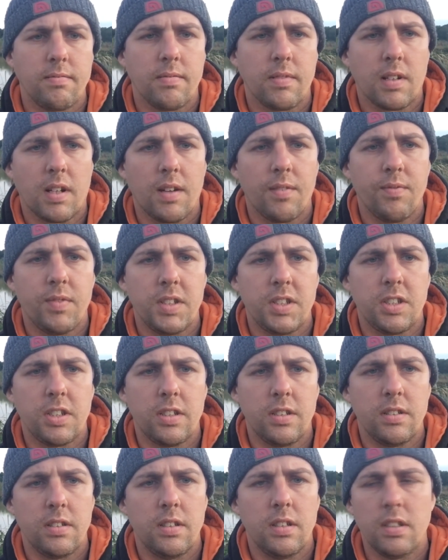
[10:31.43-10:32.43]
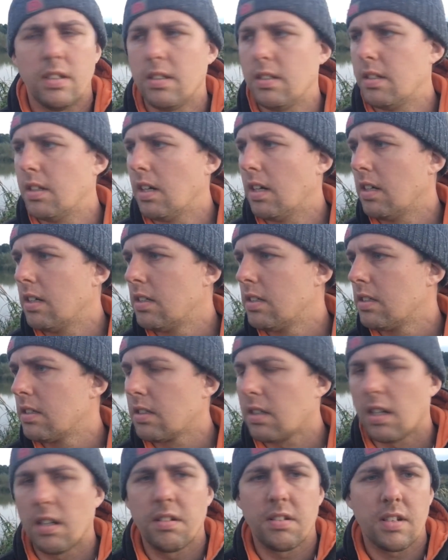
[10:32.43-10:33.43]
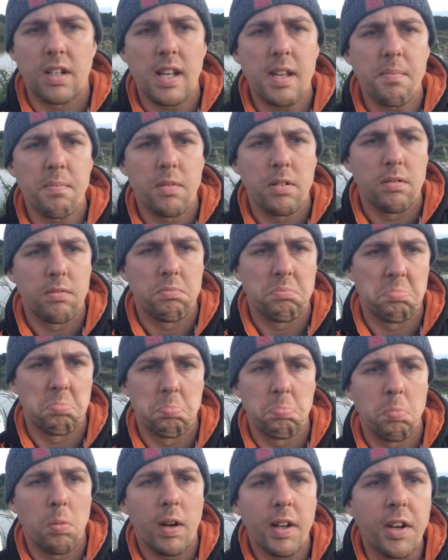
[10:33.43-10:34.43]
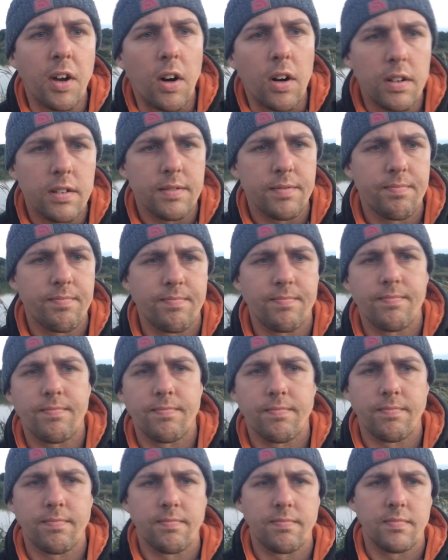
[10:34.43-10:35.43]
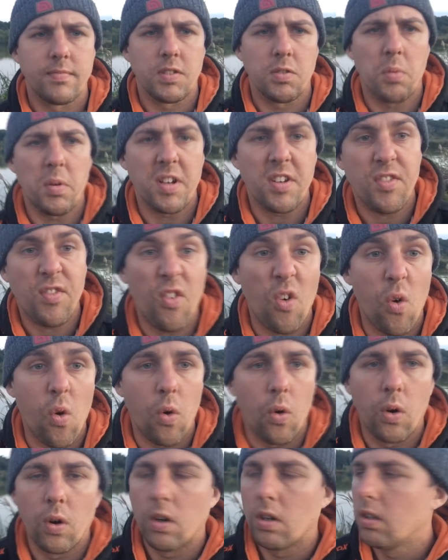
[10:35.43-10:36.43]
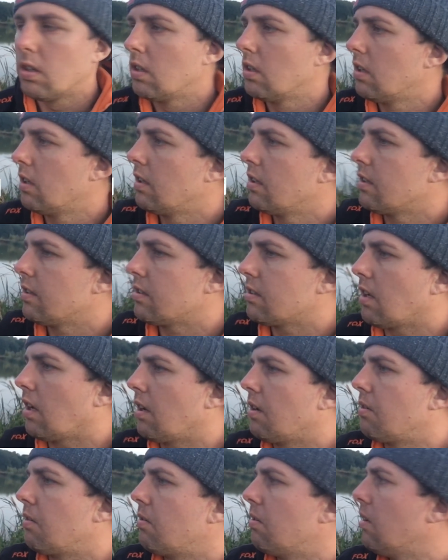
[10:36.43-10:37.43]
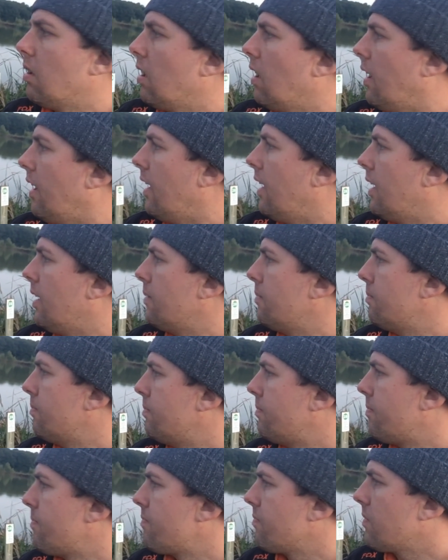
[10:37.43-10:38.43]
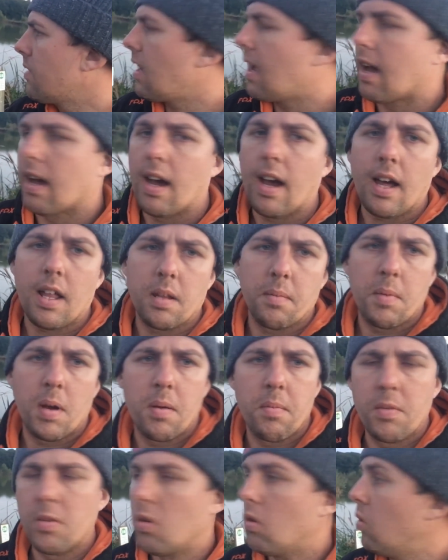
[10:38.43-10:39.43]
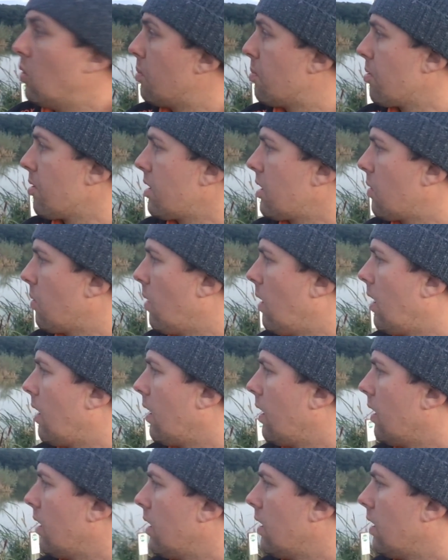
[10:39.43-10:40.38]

I'll come fishing and go to sleep. Why not? That's what it's for. So yeah, at the moment all pretty quiet.